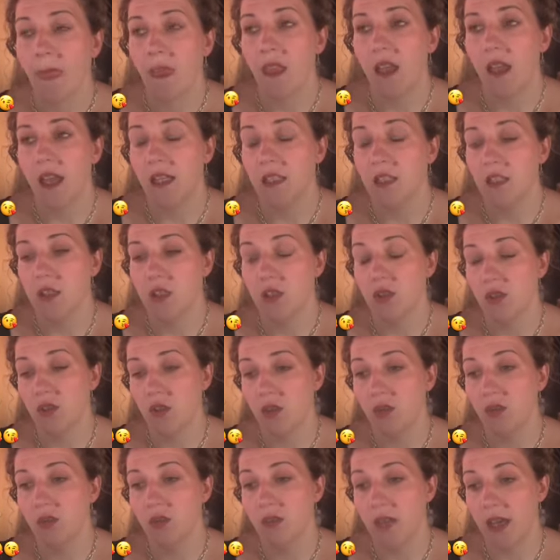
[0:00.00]
and
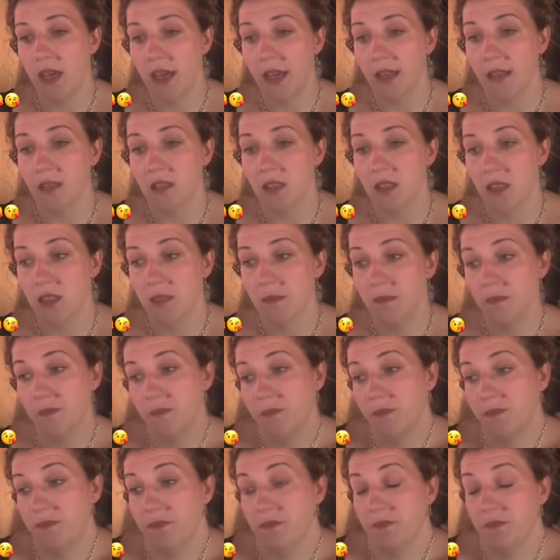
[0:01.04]
know that
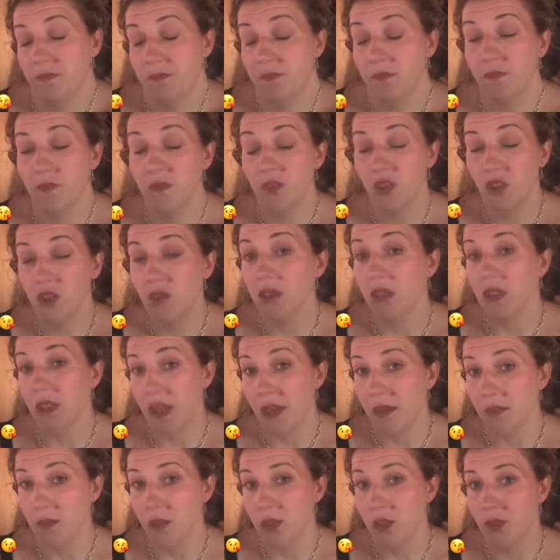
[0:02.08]
you're
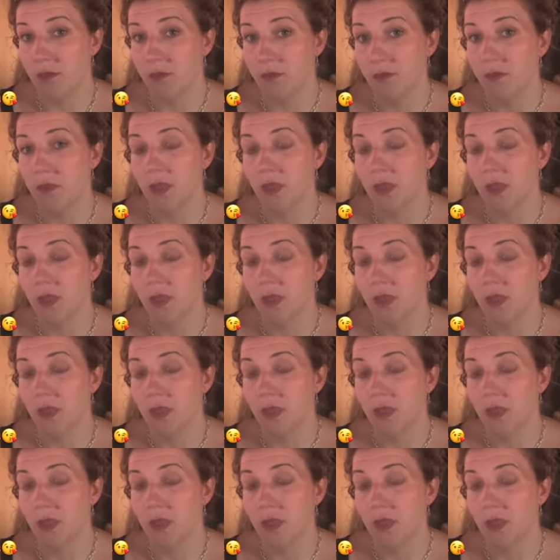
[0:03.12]
allowed to.